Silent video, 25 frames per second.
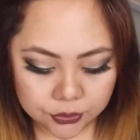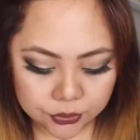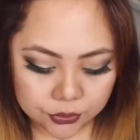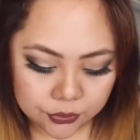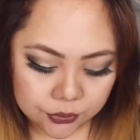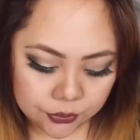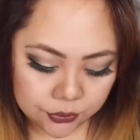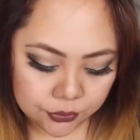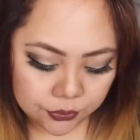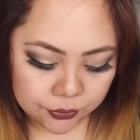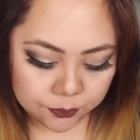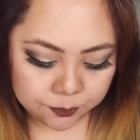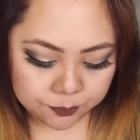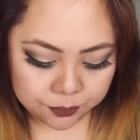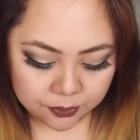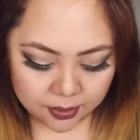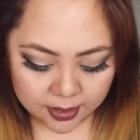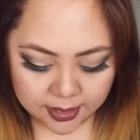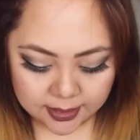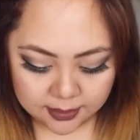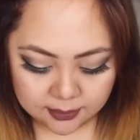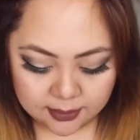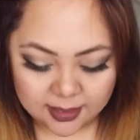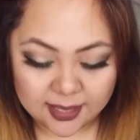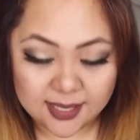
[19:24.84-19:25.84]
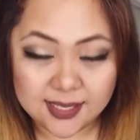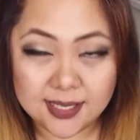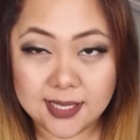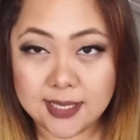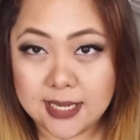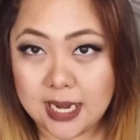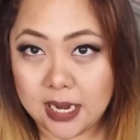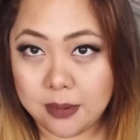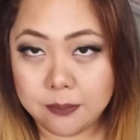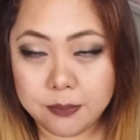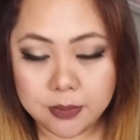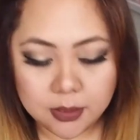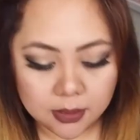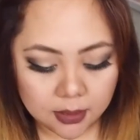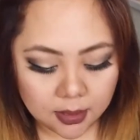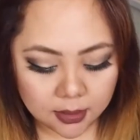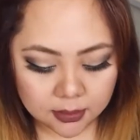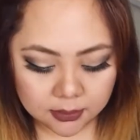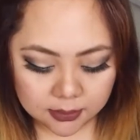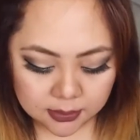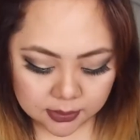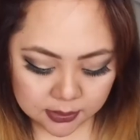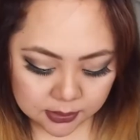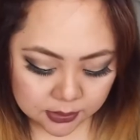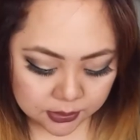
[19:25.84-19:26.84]
two bright like statement
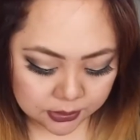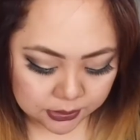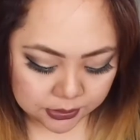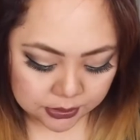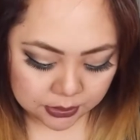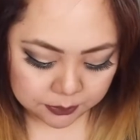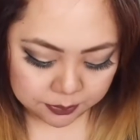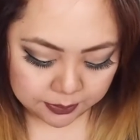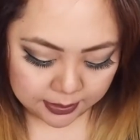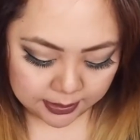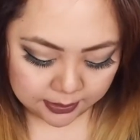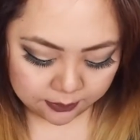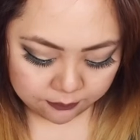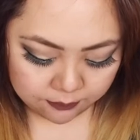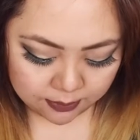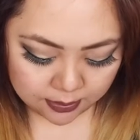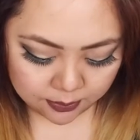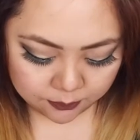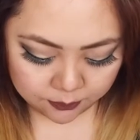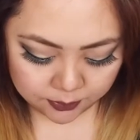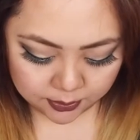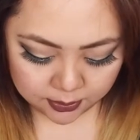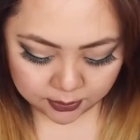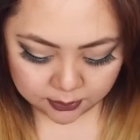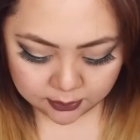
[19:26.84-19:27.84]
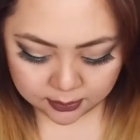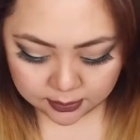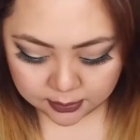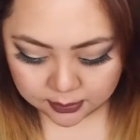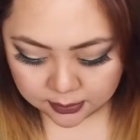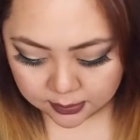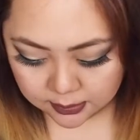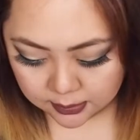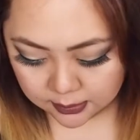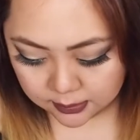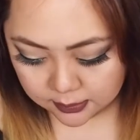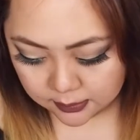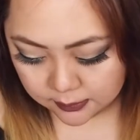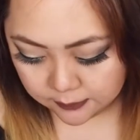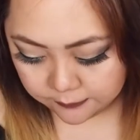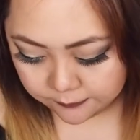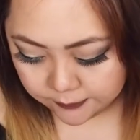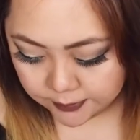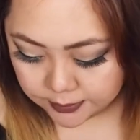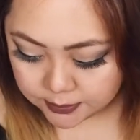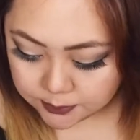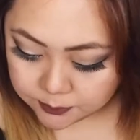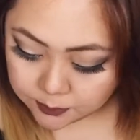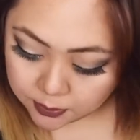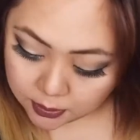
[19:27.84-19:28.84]
colors just to play around with. And the
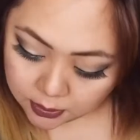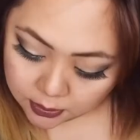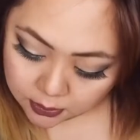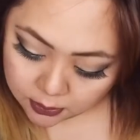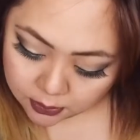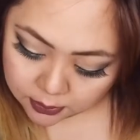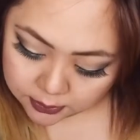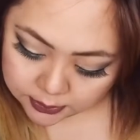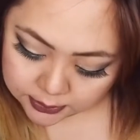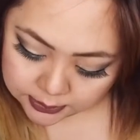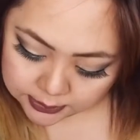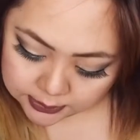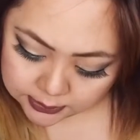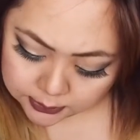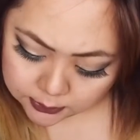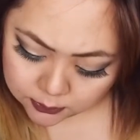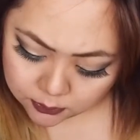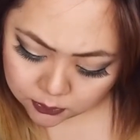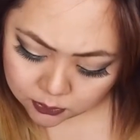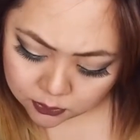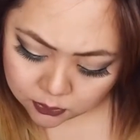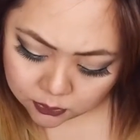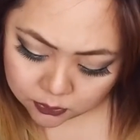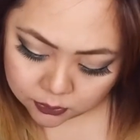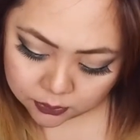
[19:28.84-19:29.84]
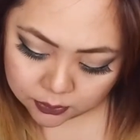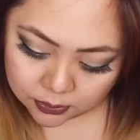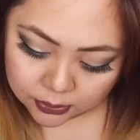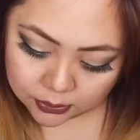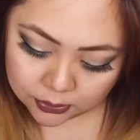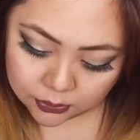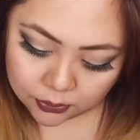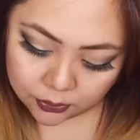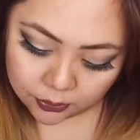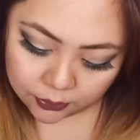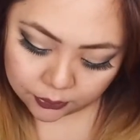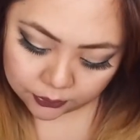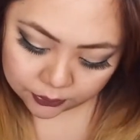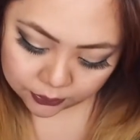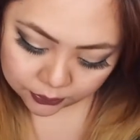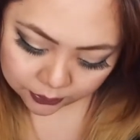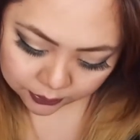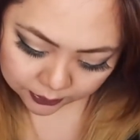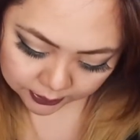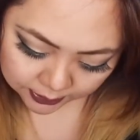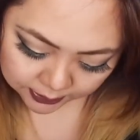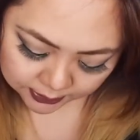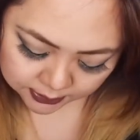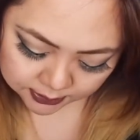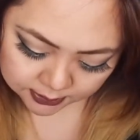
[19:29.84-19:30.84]
first one I got is called
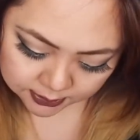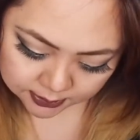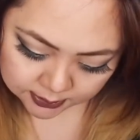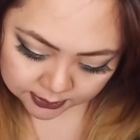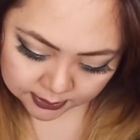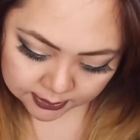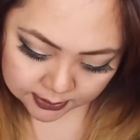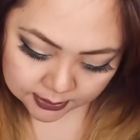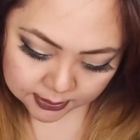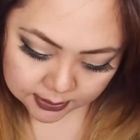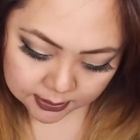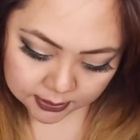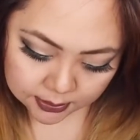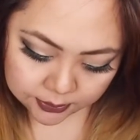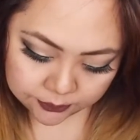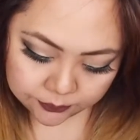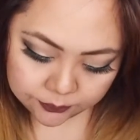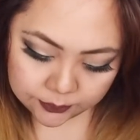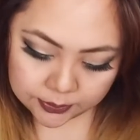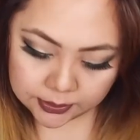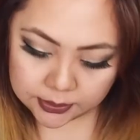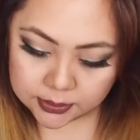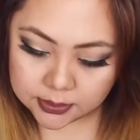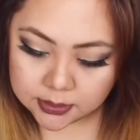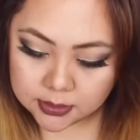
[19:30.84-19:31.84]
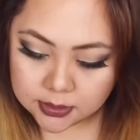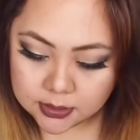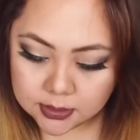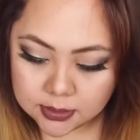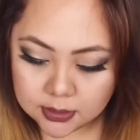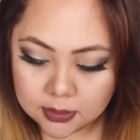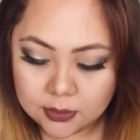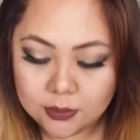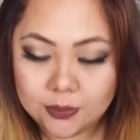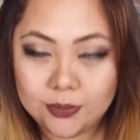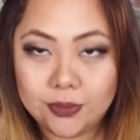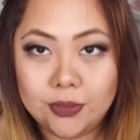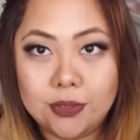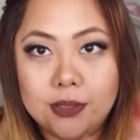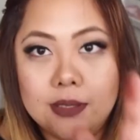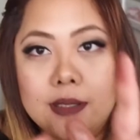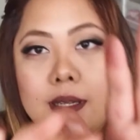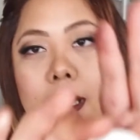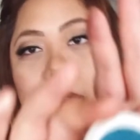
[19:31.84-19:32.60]
Coconut, which looks